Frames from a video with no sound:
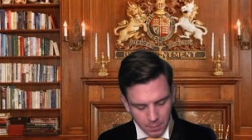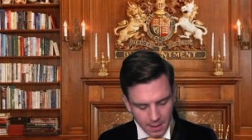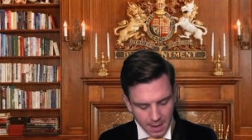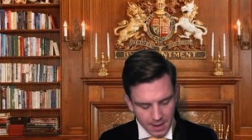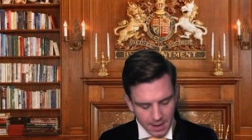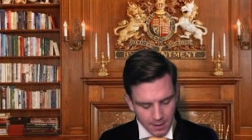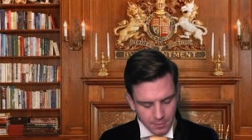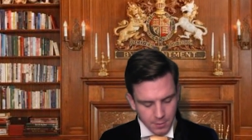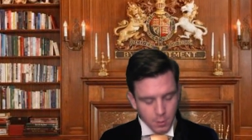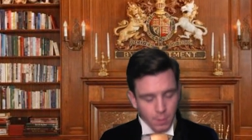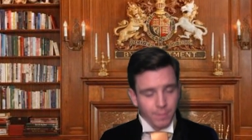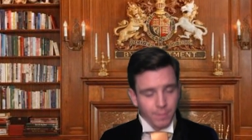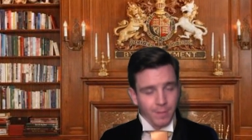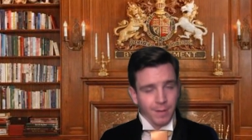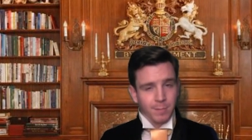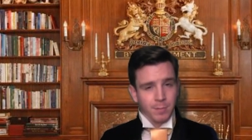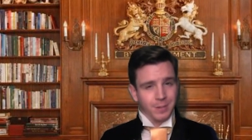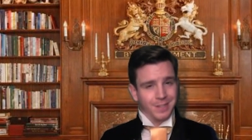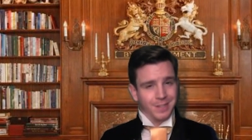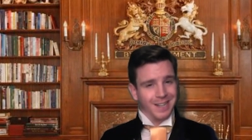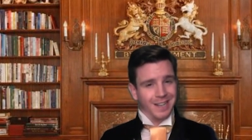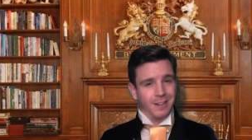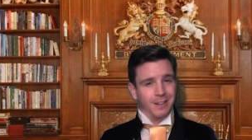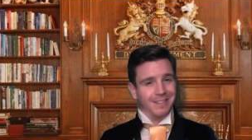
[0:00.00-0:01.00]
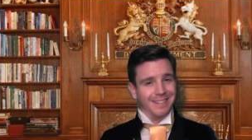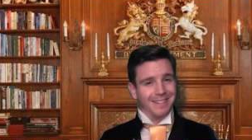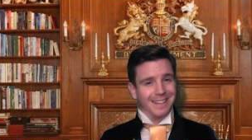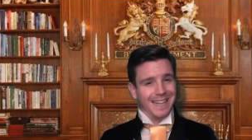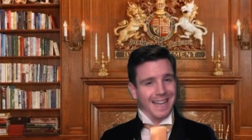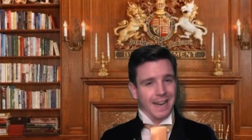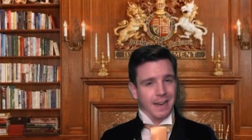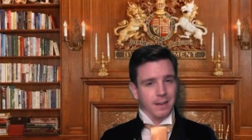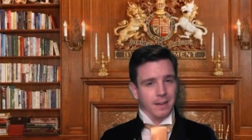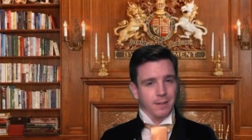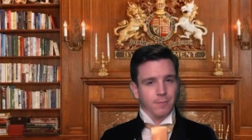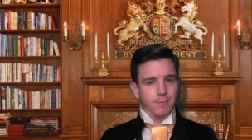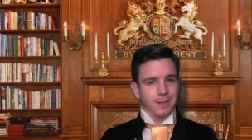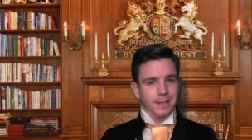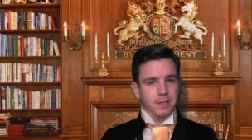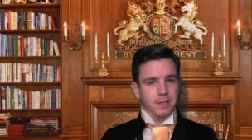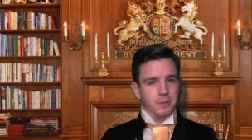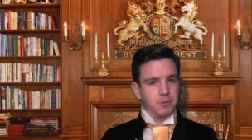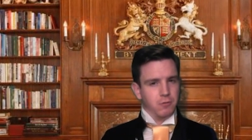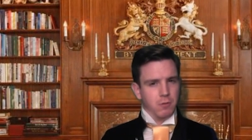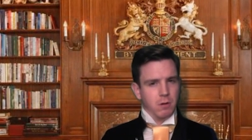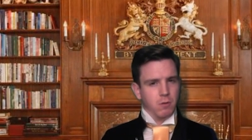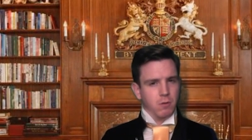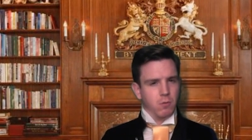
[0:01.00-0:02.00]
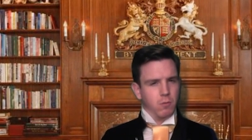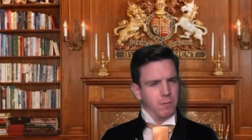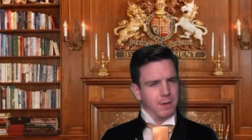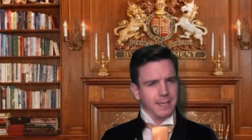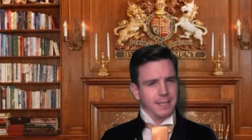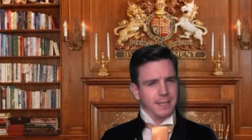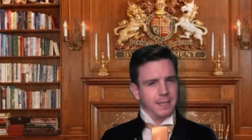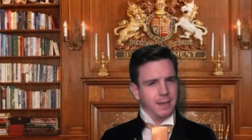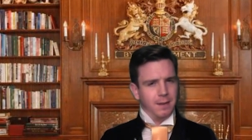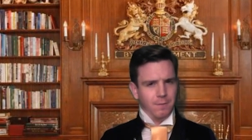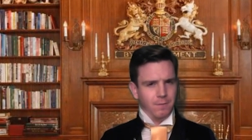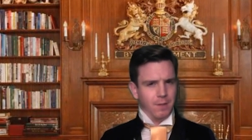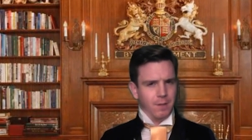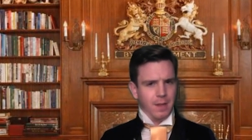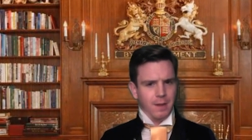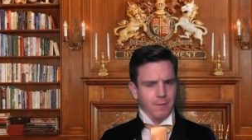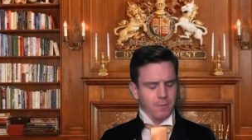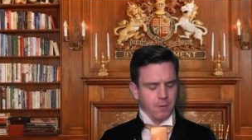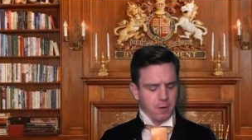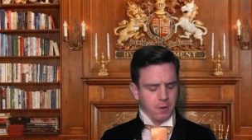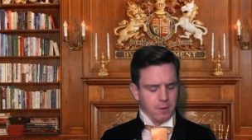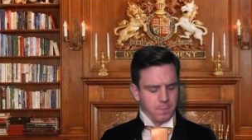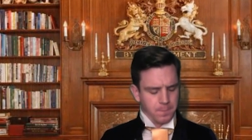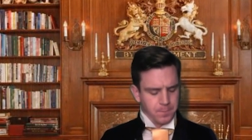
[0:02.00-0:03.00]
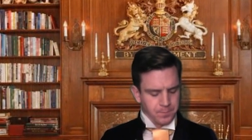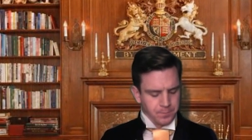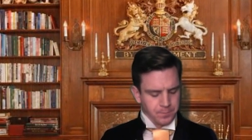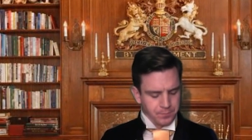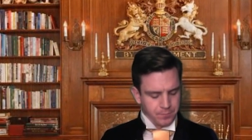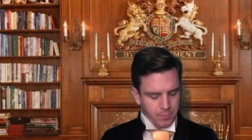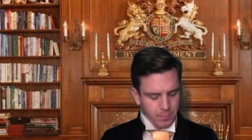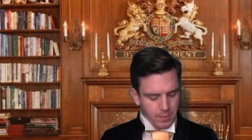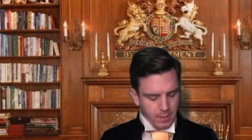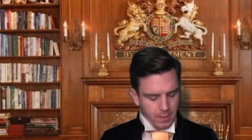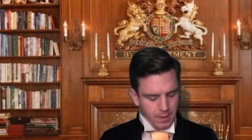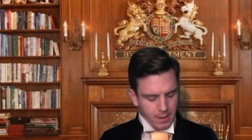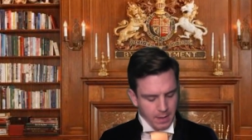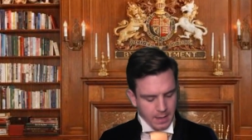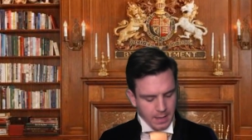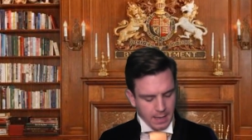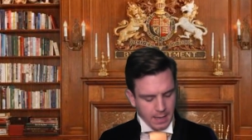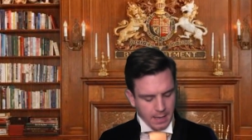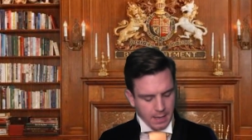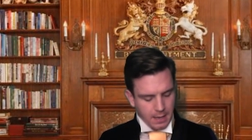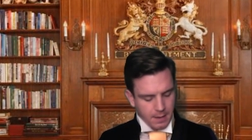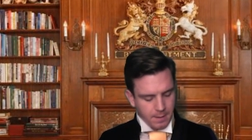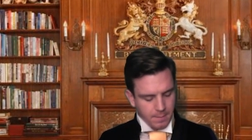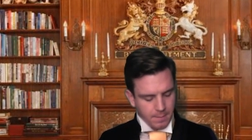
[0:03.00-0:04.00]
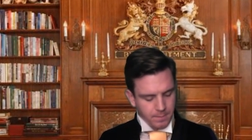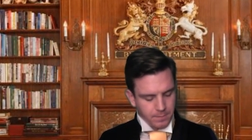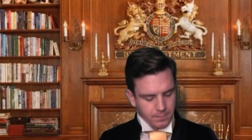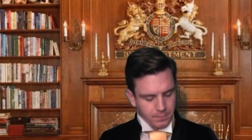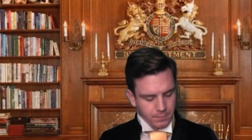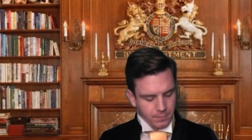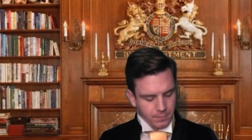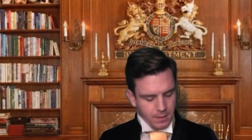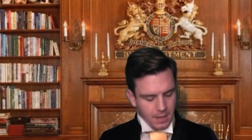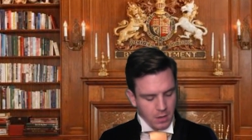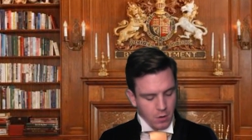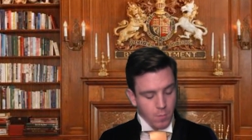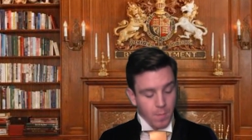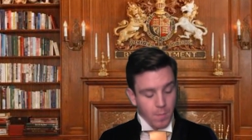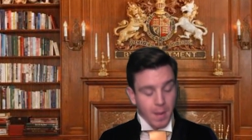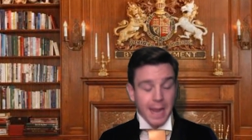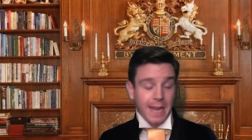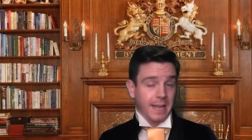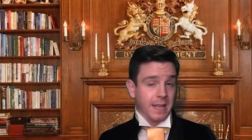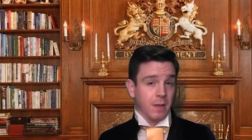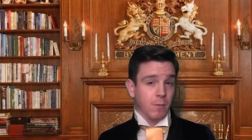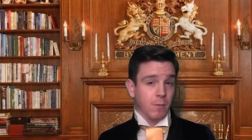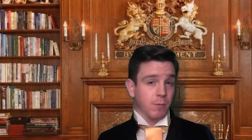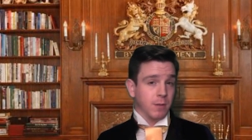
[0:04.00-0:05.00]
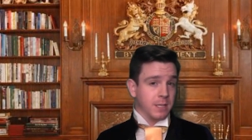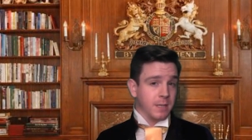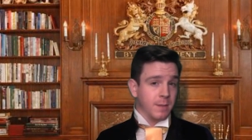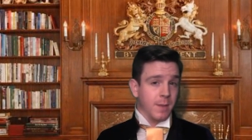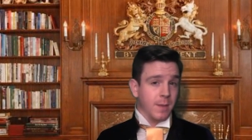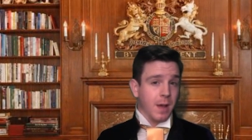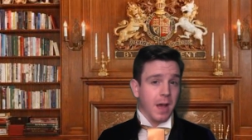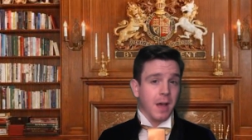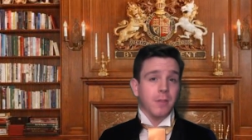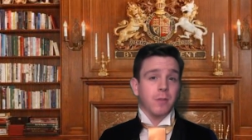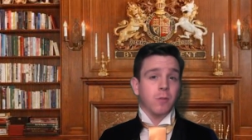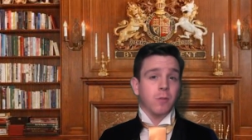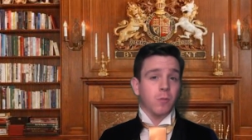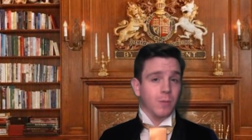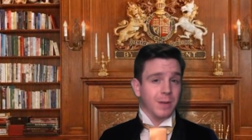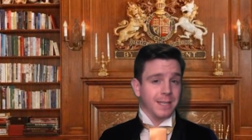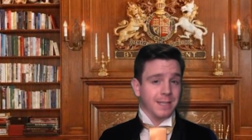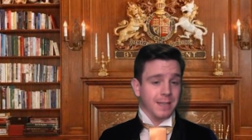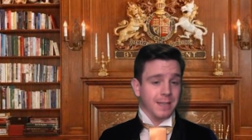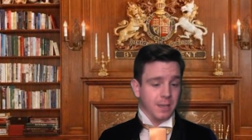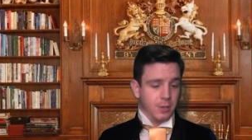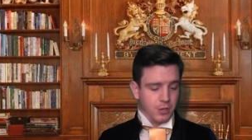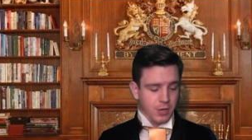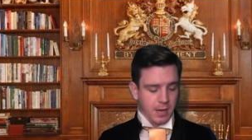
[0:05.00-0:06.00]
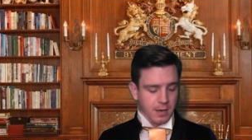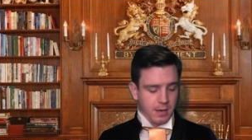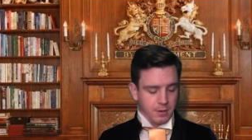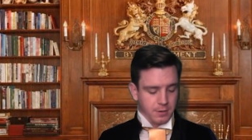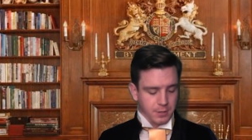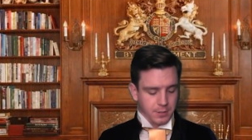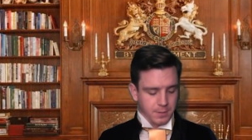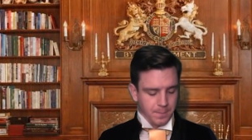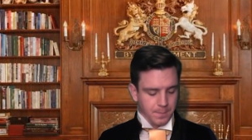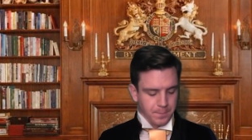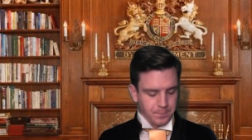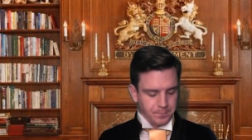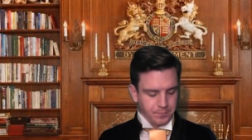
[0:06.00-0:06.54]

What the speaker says: don't know if I'm particularly getting a really strong whiskey flavor that you might get with some other whiskey cheddars.